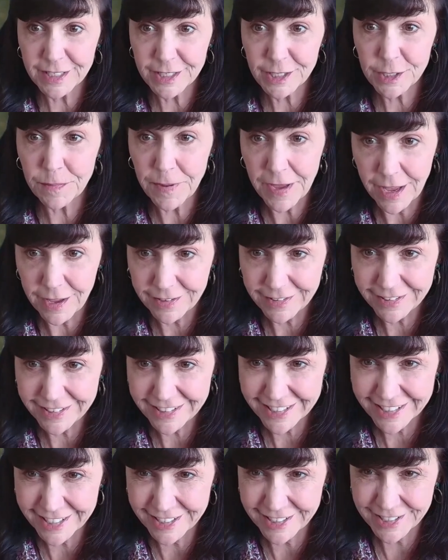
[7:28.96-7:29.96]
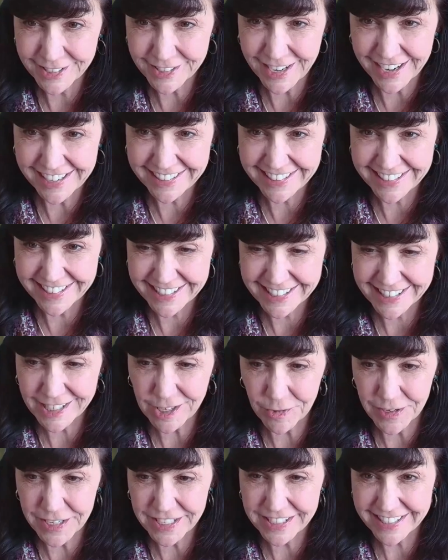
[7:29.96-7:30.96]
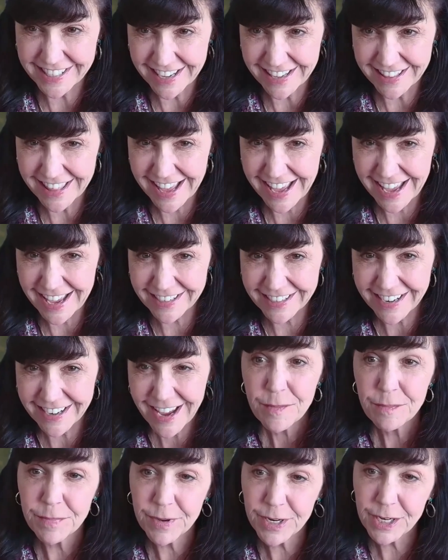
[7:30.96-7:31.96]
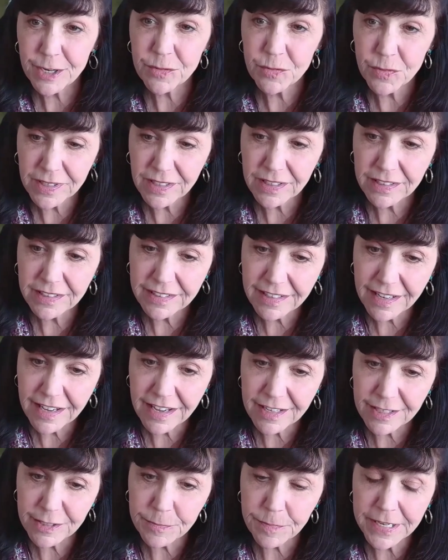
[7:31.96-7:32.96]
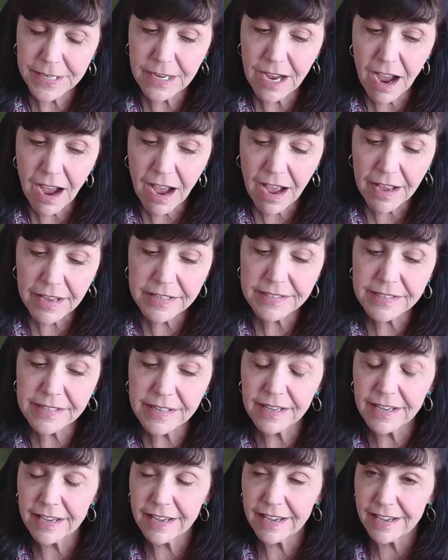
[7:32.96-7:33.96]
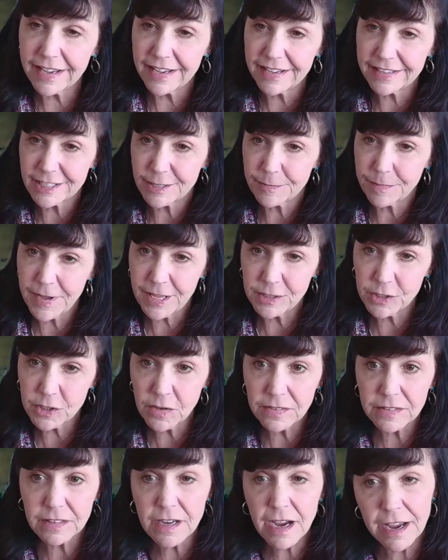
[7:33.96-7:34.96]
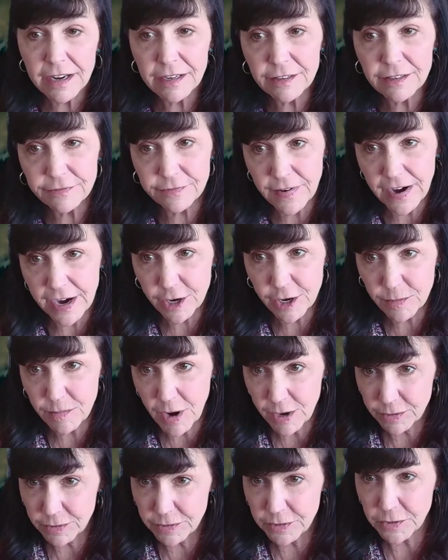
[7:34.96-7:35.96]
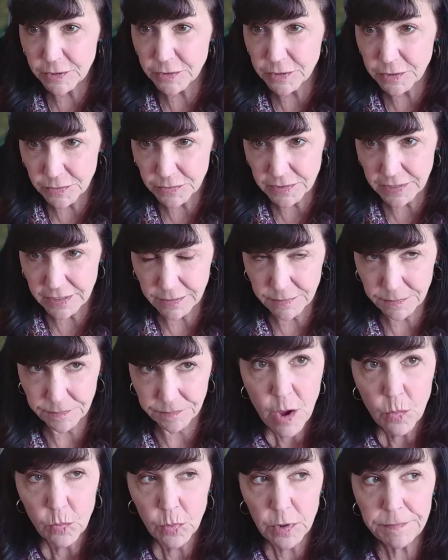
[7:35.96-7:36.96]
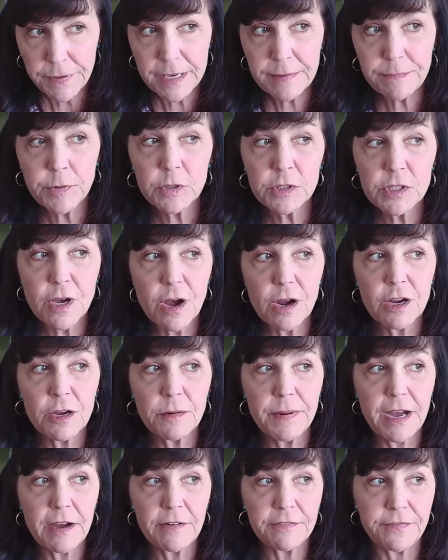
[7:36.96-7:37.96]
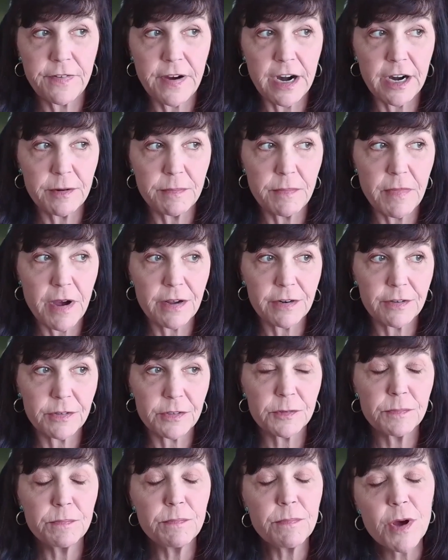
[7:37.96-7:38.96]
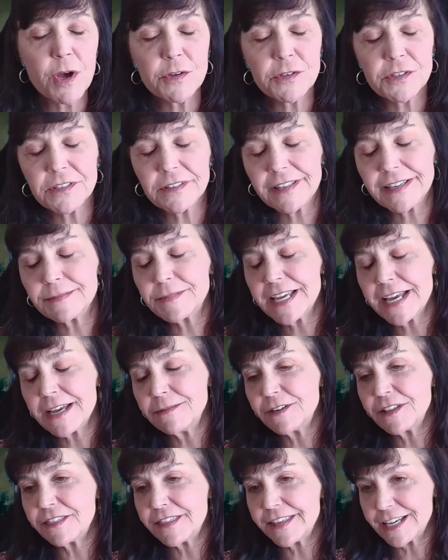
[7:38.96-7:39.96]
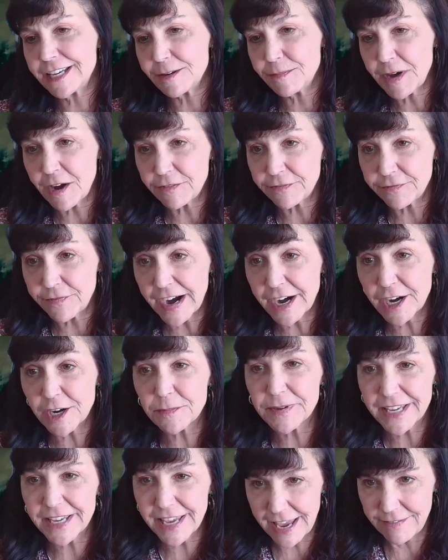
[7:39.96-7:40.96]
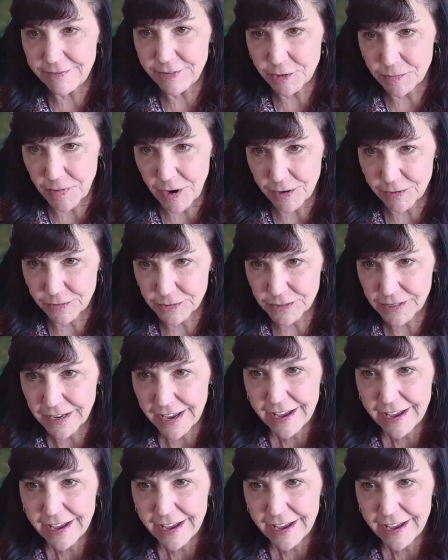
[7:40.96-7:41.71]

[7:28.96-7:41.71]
it depends, because scientists always say that, but it really does, because it depends on the kind of fire model you're using. When people talk about fire models, most of them tend to think about fire behavior models.